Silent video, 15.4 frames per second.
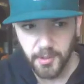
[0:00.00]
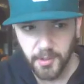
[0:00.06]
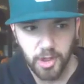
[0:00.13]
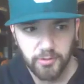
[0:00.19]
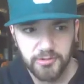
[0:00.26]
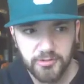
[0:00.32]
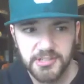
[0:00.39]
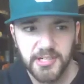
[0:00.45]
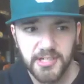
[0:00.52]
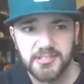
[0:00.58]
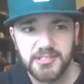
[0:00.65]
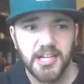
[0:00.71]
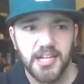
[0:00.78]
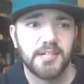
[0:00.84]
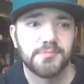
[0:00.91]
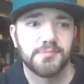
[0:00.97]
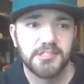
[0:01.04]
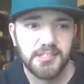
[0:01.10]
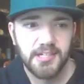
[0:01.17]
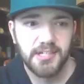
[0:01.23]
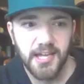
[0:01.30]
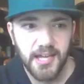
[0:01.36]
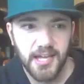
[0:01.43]
Michigan State turned the ball
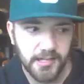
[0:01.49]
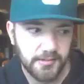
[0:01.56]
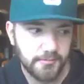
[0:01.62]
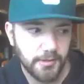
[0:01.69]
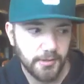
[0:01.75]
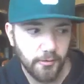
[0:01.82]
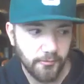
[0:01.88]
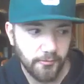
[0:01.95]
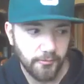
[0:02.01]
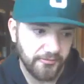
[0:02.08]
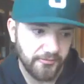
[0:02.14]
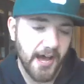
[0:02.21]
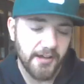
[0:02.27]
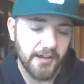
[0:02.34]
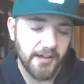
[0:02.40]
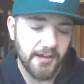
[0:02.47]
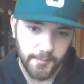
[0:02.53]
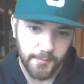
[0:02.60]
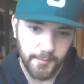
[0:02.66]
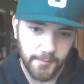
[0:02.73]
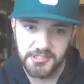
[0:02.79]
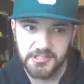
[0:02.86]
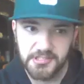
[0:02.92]
over 7 times and had
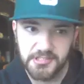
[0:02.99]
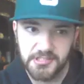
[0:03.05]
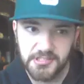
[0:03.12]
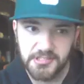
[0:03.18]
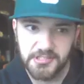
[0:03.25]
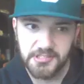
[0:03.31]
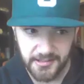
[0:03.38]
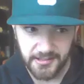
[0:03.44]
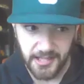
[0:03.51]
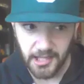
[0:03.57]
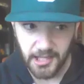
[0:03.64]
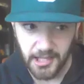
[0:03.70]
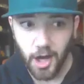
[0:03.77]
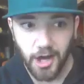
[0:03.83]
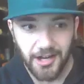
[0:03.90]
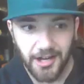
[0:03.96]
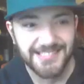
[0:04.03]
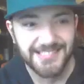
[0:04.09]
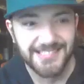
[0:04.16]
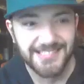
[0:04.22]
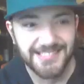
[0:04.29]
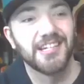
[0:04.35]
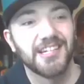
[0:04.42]
five fumbles
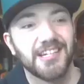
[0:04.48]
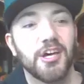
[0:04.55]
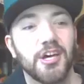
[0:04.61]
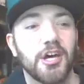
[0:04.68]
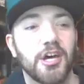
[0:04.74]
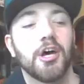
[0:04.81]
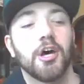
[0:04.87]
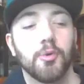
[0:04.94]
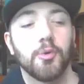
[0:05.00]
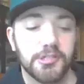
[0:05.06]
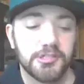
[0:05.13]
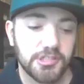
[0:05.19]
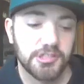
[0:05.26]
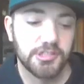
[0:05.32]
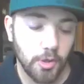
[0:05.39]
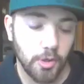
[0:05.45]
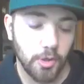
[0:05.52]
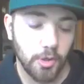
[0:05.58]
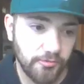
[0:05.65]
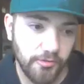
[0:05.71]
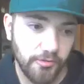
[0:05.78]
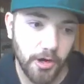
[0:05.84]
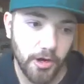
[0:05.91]
that they lost,
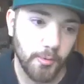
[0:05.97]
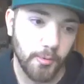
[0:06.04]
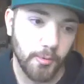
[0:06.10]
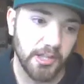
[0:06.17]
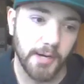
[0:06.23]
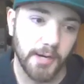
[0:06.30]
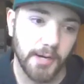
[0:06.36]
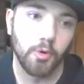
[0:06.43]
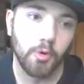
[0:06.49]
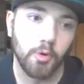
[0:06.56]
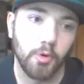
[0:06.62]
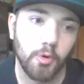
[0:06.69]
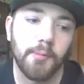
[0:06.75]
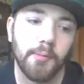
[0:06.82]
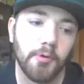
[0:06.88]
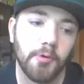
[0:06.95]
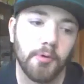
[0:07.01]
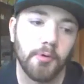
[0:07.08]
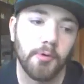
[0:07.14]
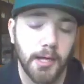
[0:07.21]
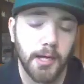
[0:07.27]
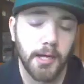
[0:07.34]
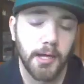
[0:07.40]
which far and away the
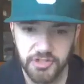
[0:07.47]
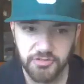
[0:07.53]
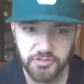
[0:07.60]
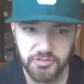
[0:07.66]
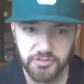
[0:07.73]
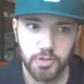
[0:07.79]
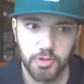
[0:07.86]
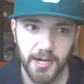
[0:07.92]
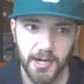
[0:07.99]
number one problem.